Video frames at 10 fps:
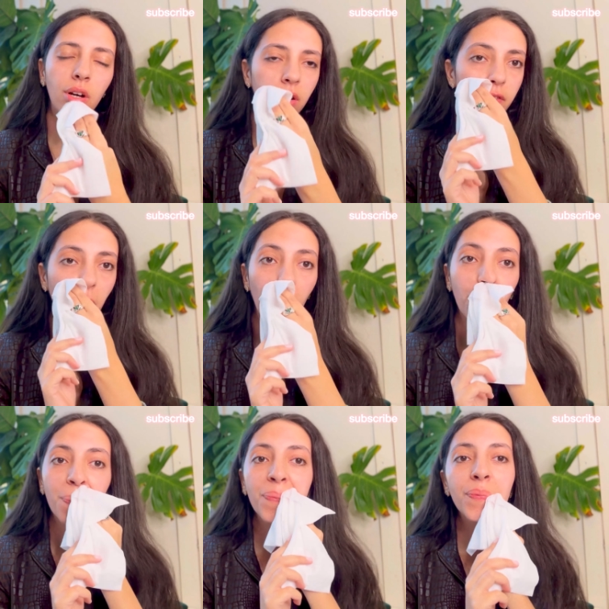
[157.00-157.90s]
of
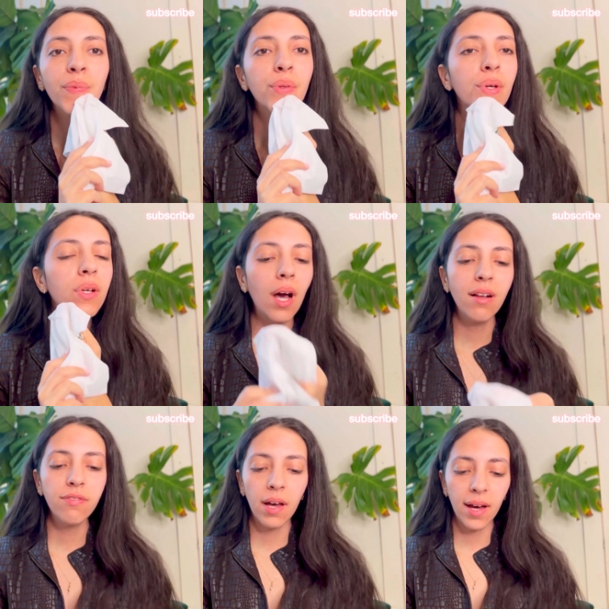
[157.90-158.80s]

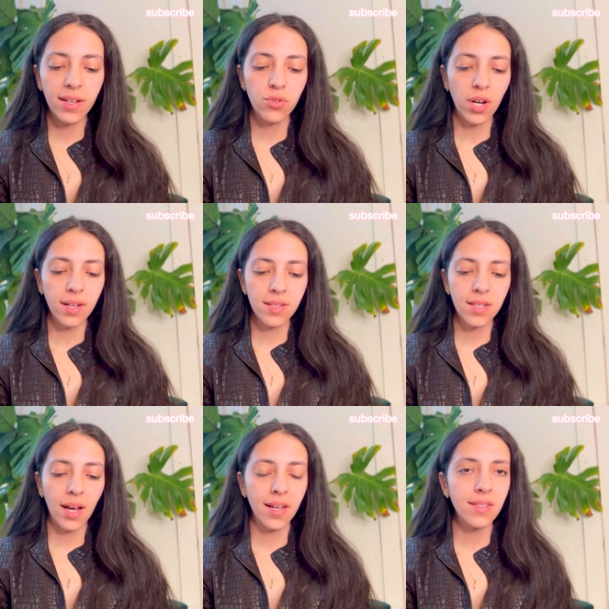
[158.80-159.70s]
alpha
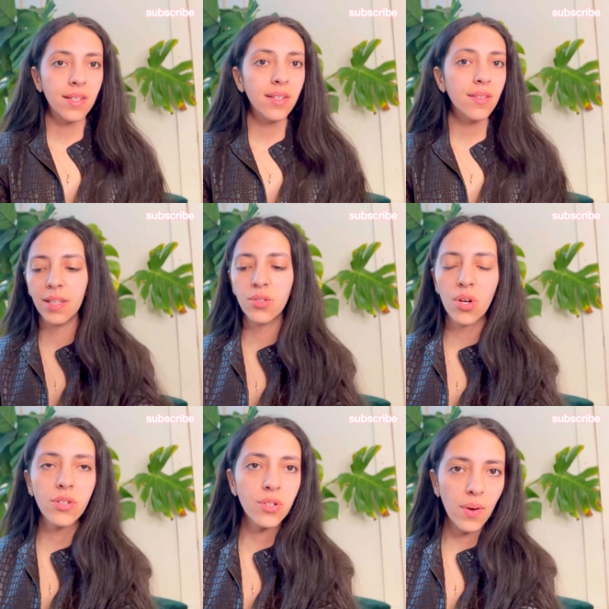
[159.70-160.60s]
hydroxy acids. It also